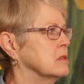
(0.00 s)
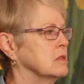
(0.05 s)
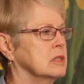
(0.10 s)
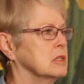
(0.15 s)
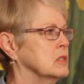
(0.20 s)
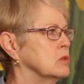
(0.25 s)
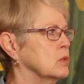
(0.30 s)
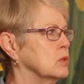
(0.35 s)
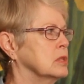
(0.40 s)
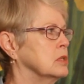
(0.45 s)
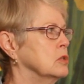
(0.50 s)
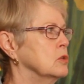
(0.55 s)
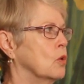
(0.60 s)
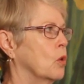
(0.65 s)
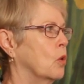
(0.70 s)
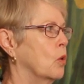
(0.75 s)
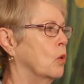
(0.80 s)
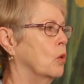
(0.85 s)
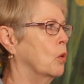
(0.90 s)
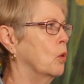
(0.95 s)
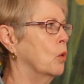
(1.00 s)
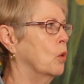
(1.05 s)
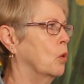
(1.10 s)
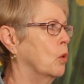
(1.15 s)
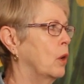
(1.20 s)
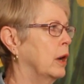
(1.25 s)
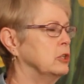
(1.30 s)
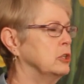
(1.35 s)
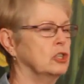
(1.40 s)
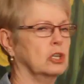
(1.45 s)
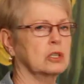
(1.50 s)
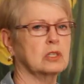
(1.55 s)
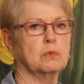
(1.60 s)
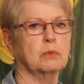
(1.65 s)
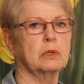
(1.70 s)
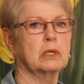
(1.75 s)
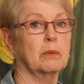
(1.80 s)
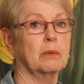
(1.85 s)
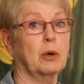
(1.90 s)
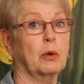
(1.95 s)
This was no
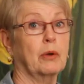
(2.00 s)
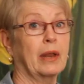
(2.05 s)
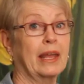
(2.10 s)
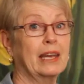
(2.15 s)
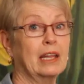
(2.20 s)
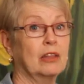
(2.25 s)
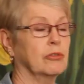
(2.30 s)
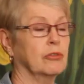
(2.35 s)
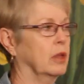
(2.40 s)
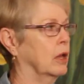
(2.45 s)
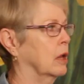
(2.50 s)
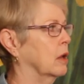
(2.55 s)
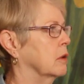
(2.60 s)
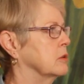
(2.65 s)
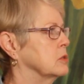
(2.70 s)
adjustment about anything.